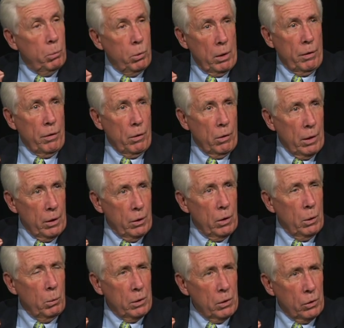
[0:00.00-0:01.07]
authority, you
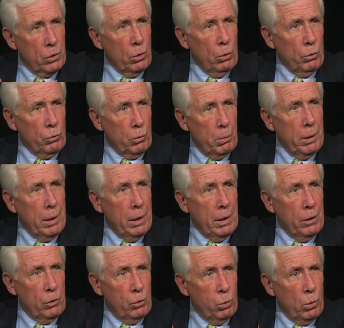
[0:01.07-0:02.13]
know what the tolls will be
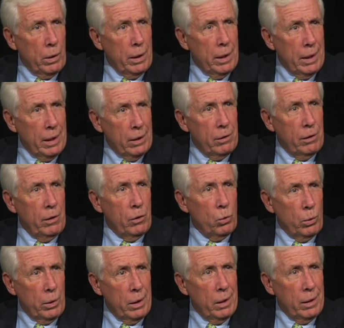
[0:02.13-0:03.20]
in 2018,
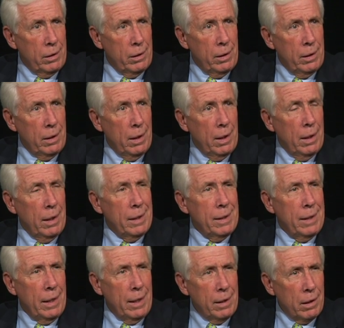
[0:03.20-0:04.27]
2019?
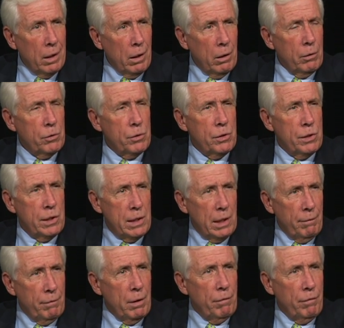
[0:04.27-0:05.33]

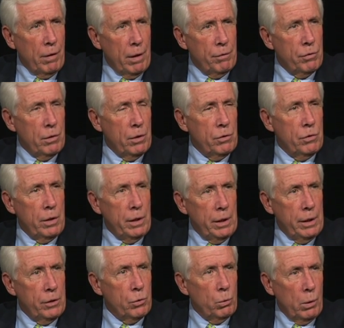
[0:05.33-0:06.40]
$10.75
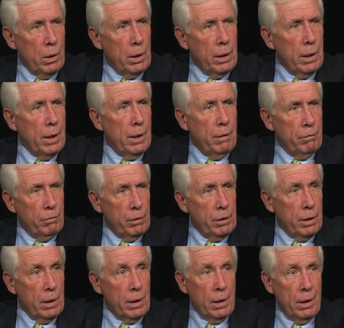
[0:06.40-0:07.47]
each way every
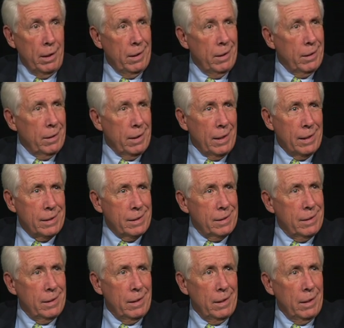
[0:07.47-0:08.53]
day.
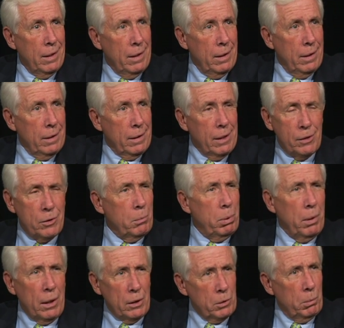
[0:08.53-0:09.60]
That's, that's
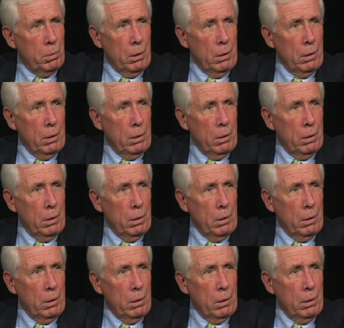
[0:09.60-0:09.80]
impossible.